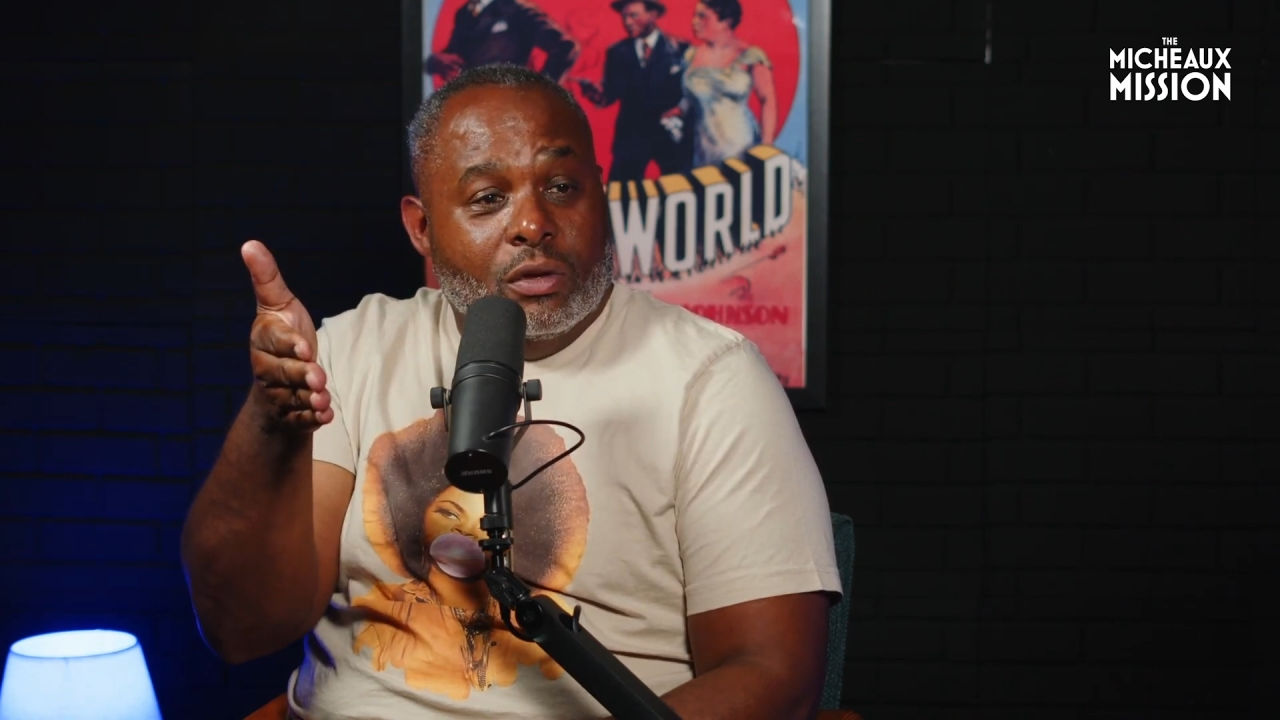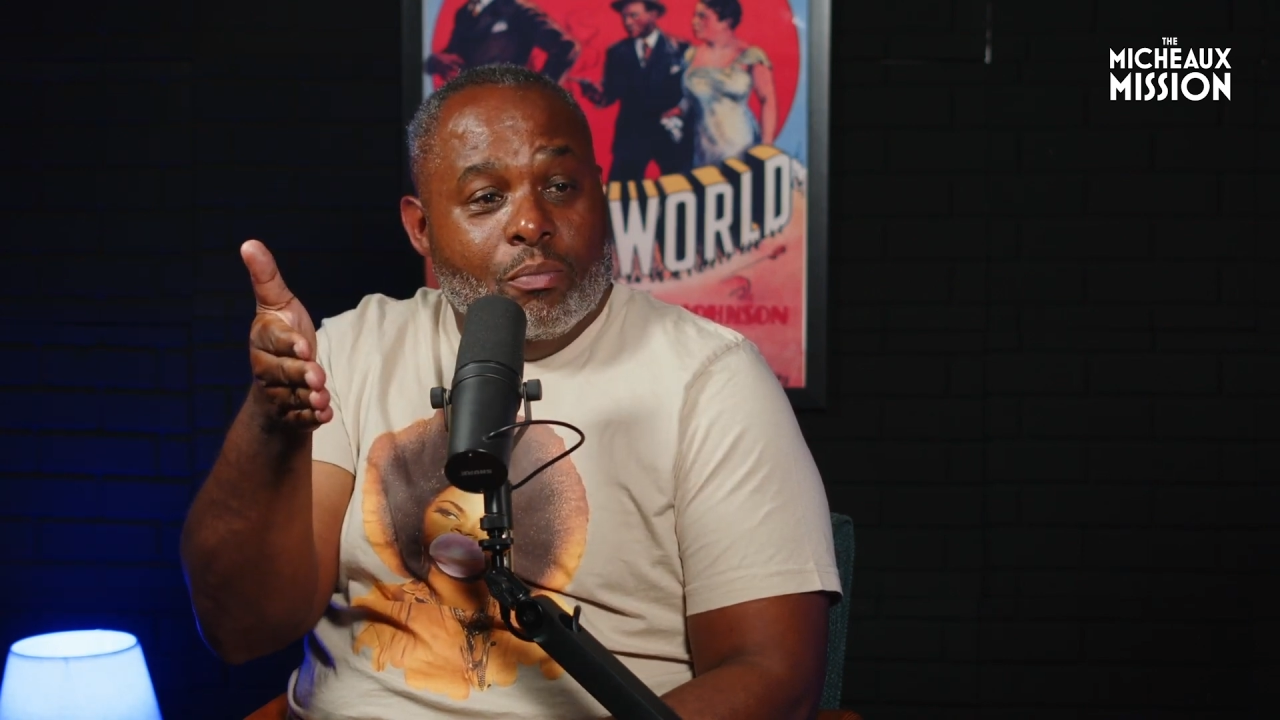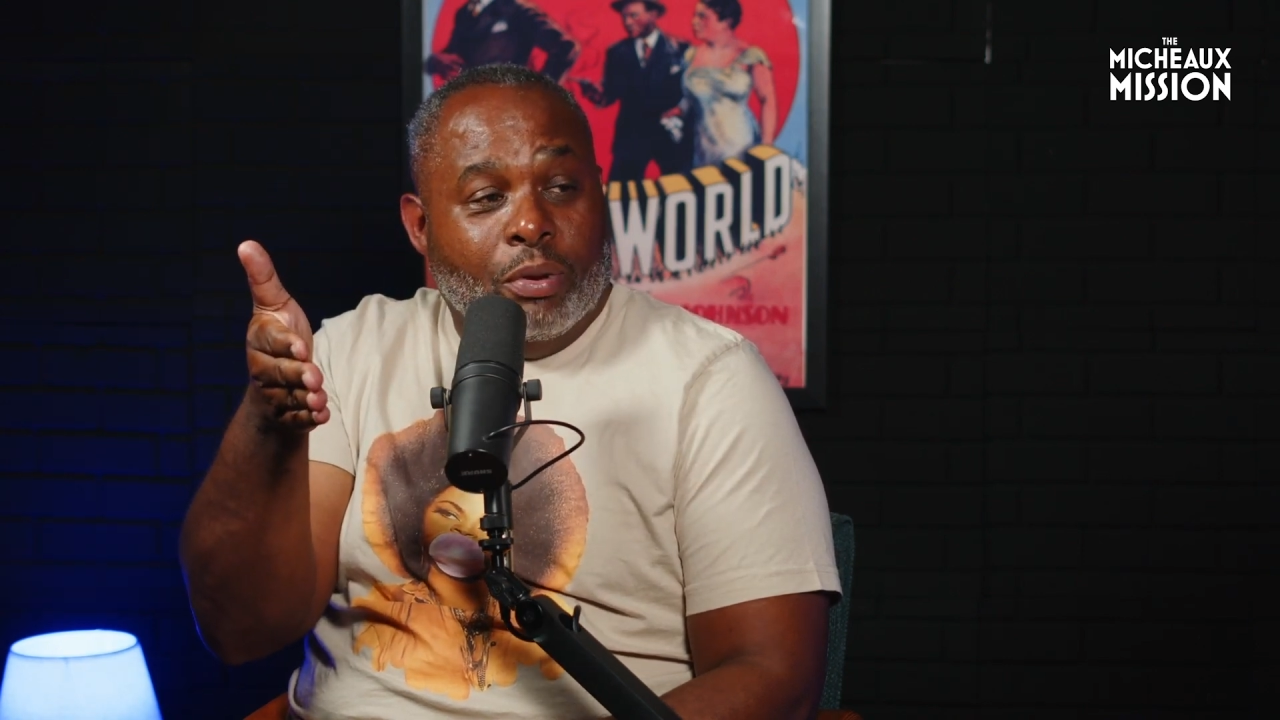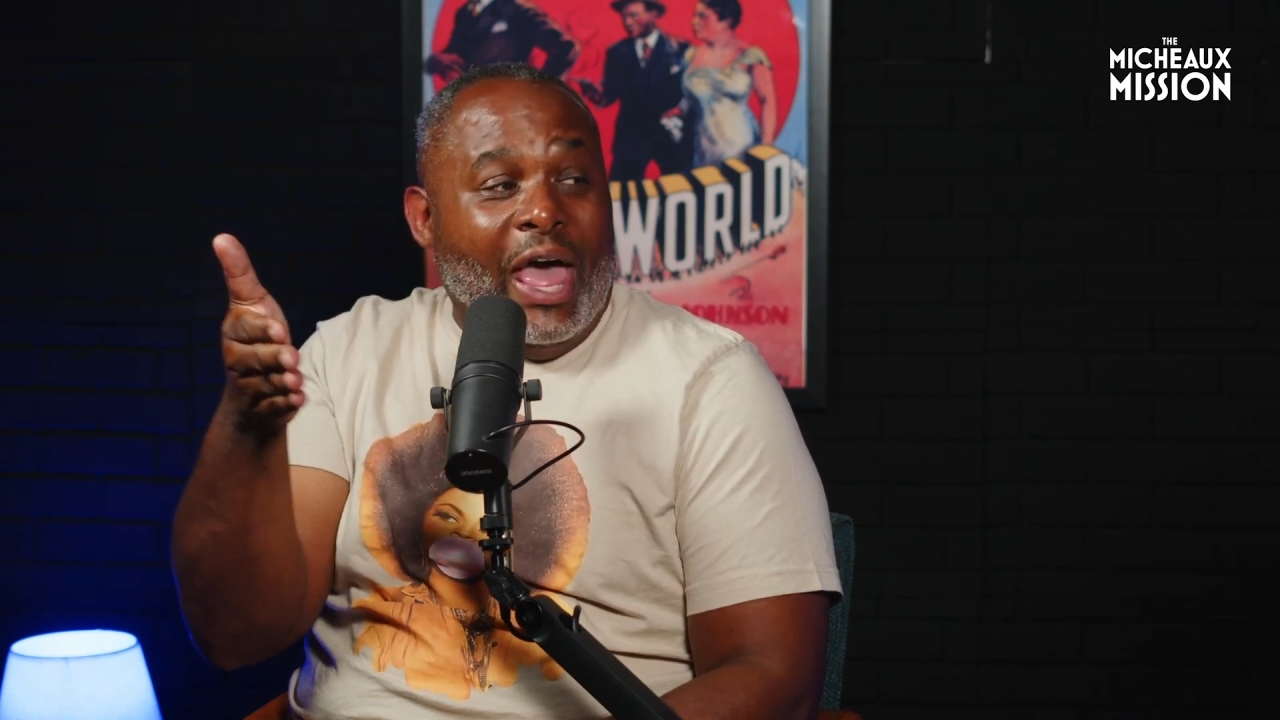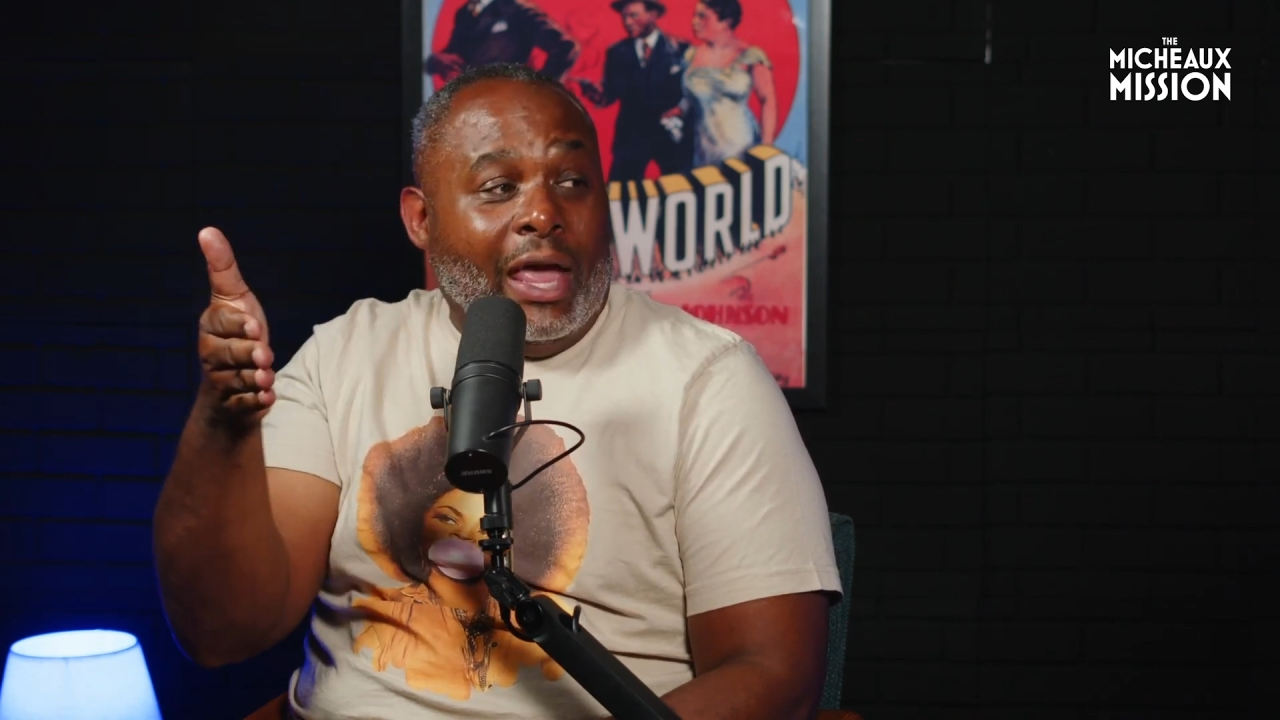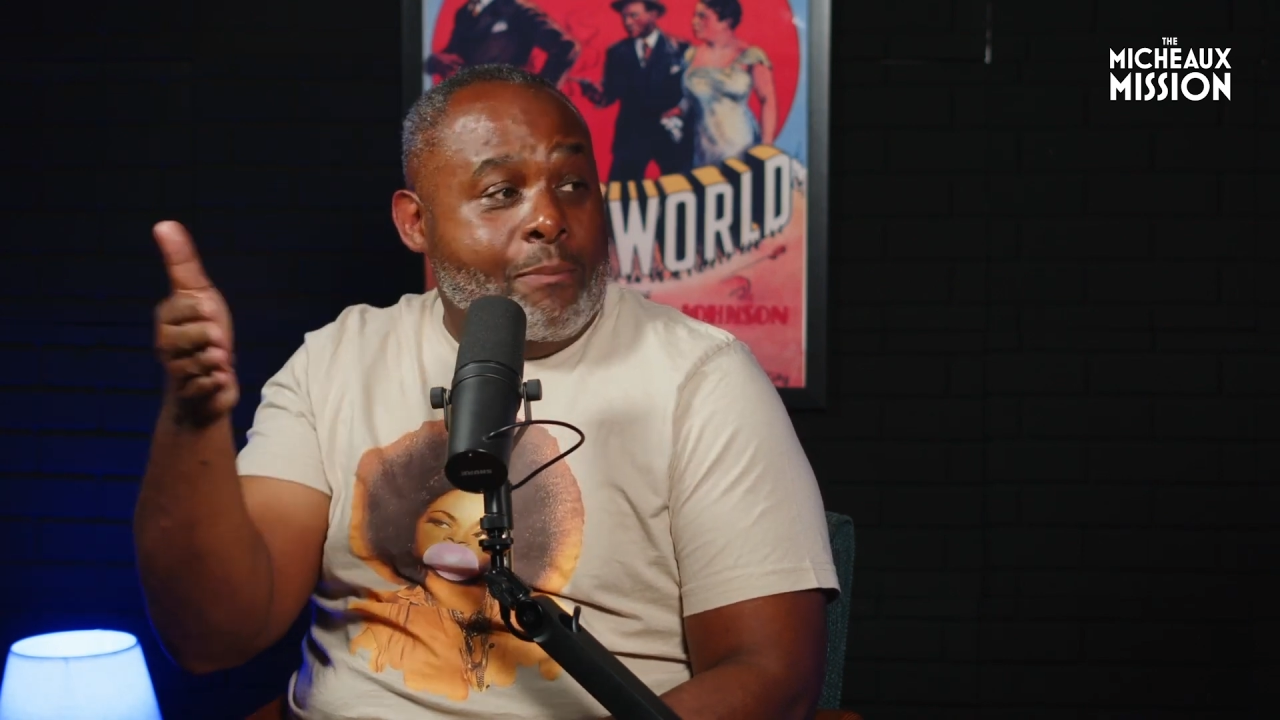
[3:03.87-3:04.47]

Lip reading: black